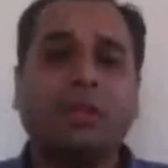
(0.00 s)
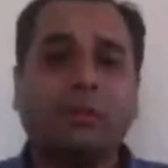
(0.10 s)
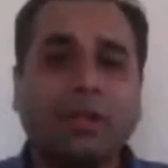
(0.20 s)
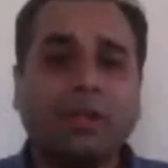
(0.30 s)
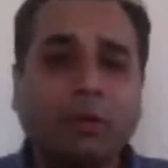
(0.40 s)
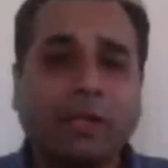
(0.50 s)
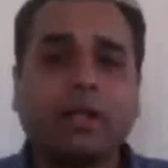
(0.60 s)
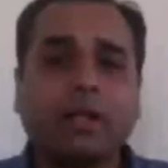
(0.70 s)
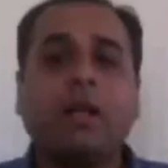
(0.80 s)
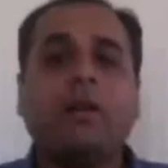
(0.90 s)
You see over
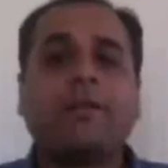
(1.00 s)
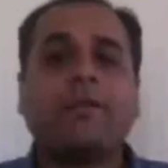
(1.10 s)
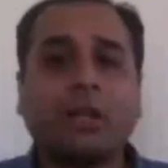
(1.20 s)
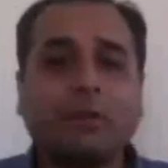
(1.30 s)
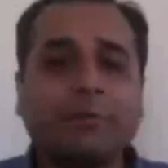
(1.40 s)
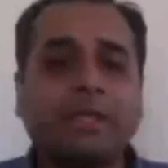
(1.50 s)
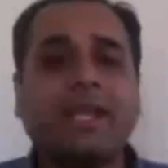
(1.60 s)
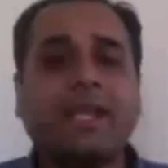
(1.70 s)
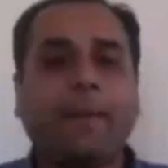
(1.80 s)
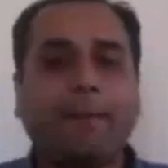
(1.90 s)
here fear of
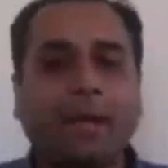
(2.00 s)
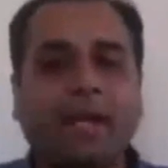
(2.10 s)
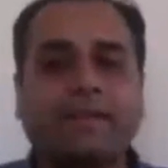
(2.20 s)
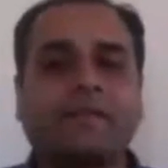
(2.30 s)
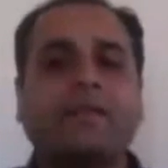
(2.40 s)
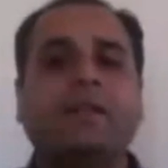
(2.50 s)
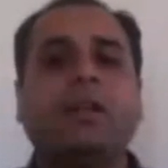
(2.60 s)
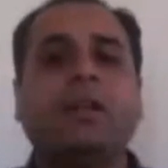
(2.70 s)
being embarrassed.